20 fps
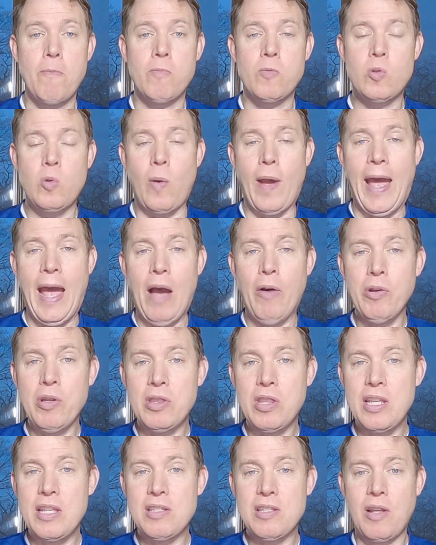So how
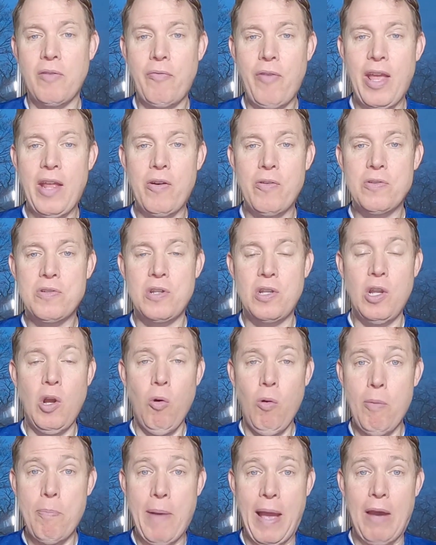did these invaders
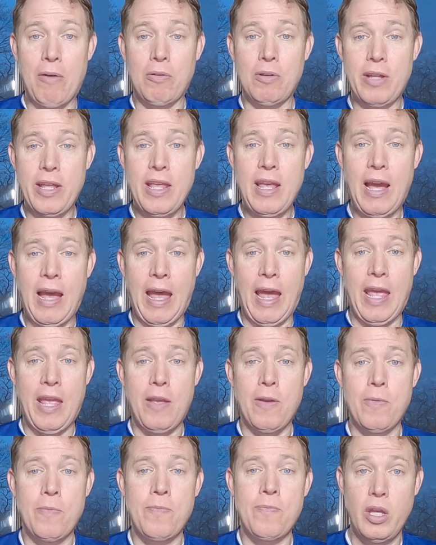know about Lehi?
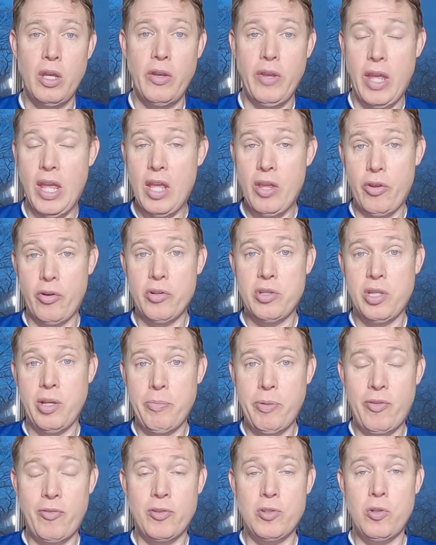Either
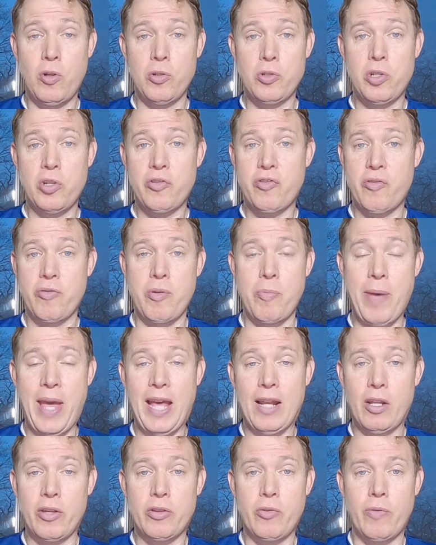some of the soldiers from the
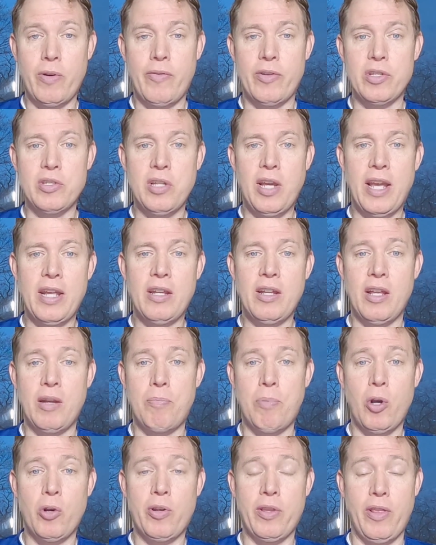battle at the river Sidon
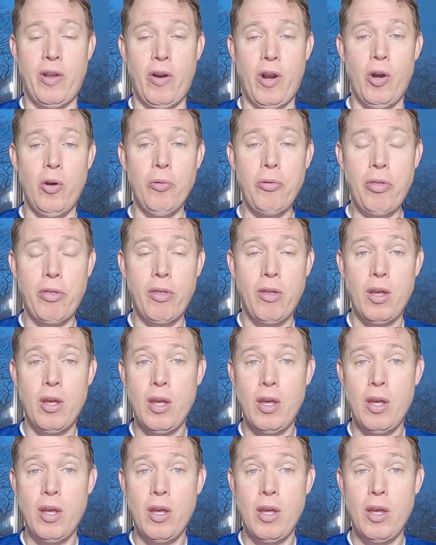had broken their oath